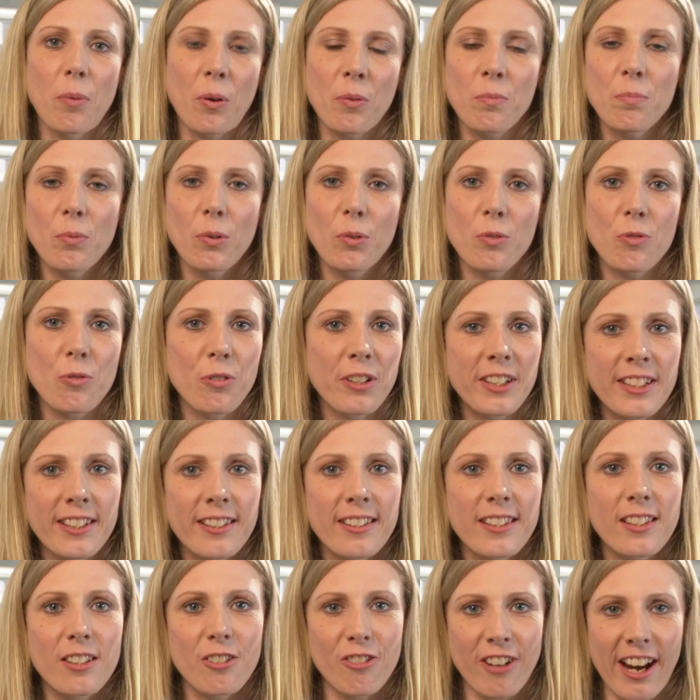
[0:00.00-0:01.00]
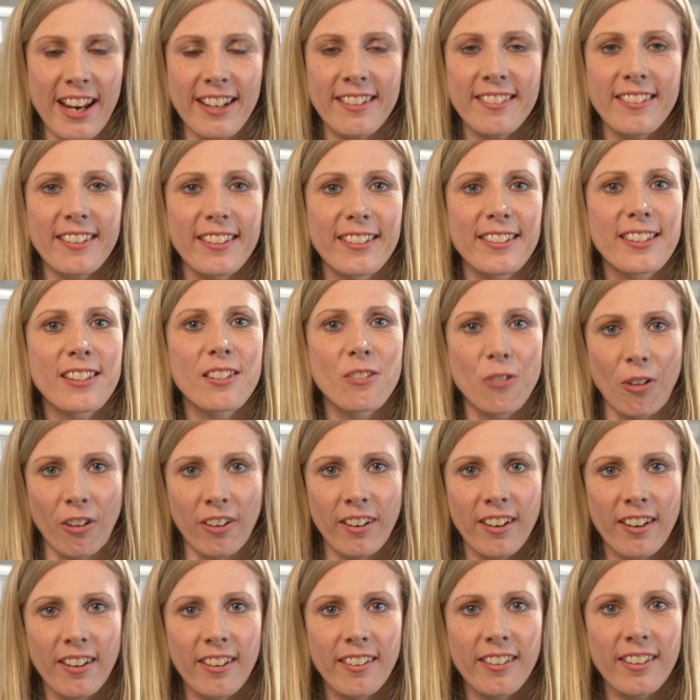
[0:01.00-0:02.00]
Pro treated strand is
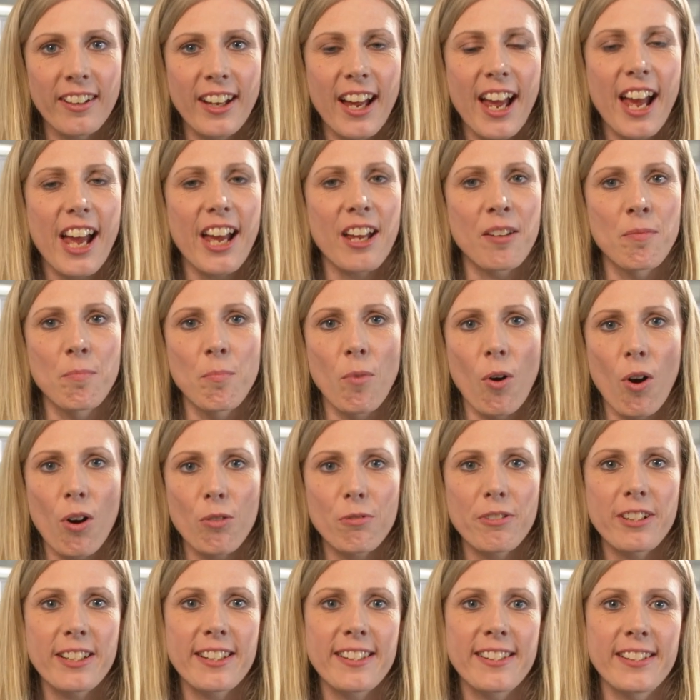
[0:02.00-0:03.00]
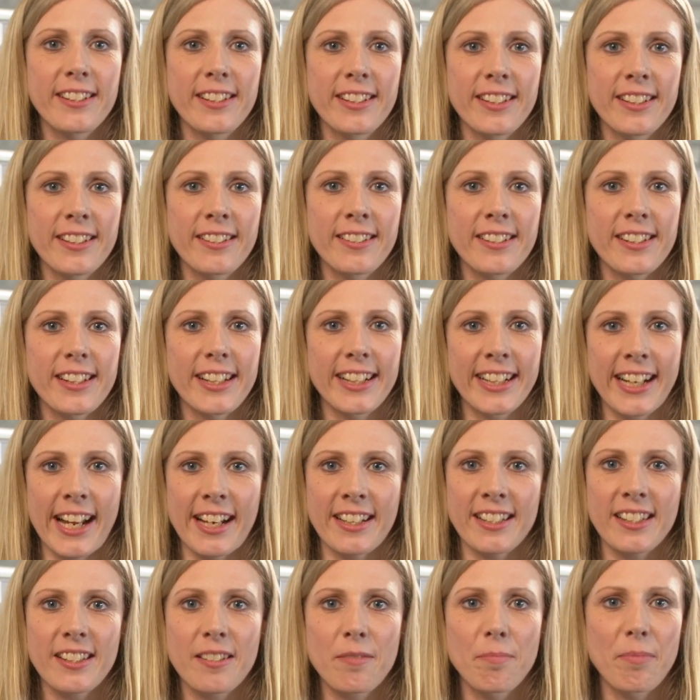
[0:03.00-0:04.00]
stronger and more resilient
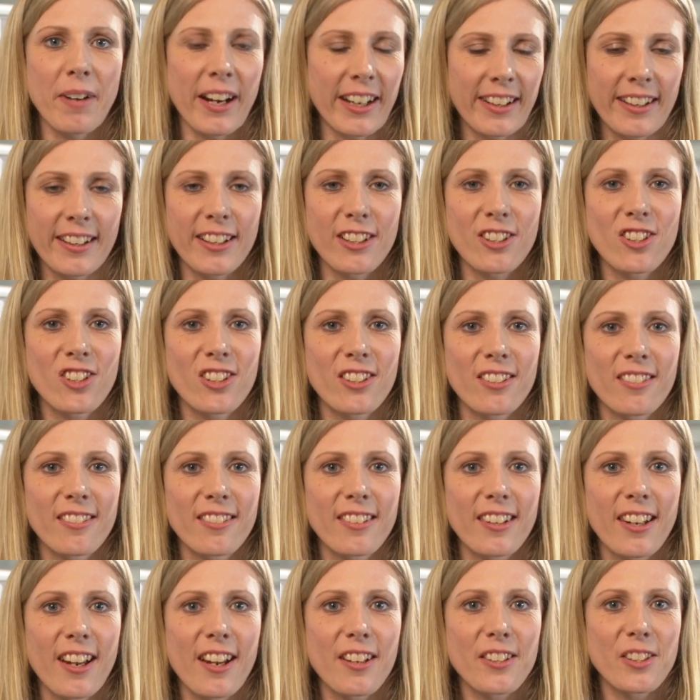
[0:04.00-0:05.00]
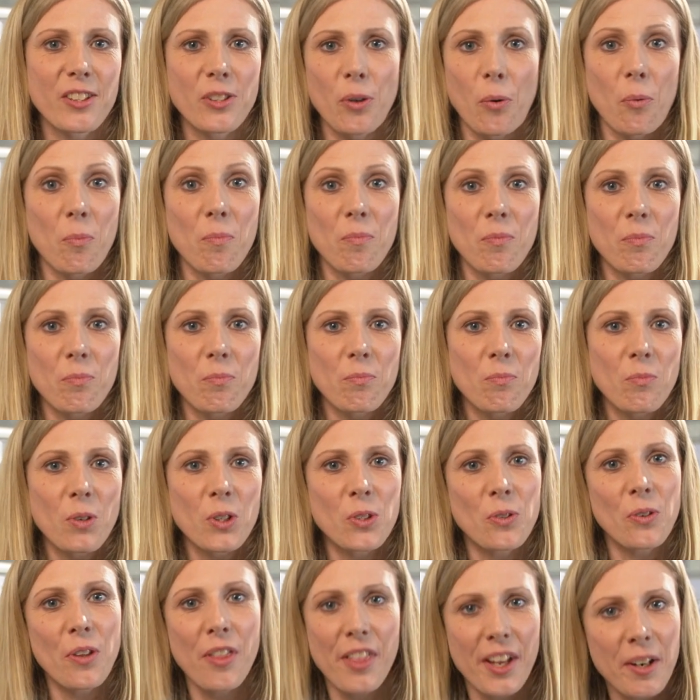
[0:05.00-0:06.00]
against breakage. So,
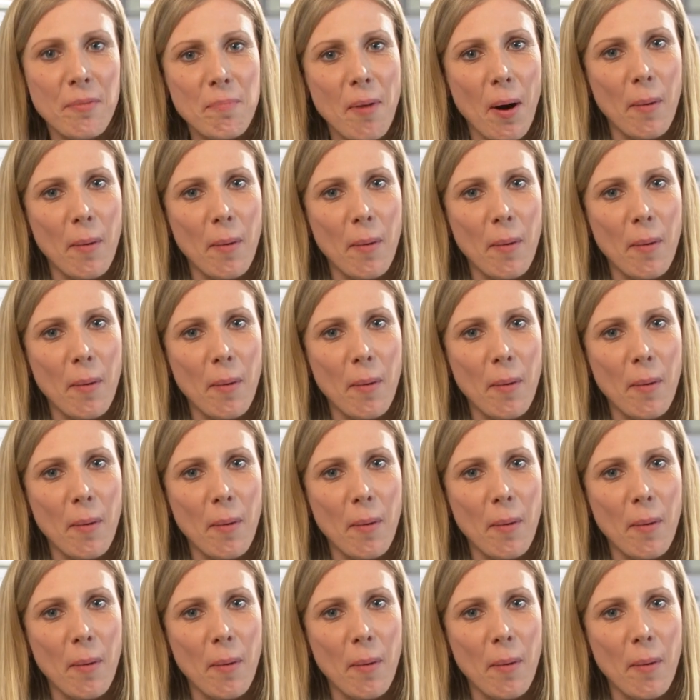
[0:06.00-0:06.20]
what do you think,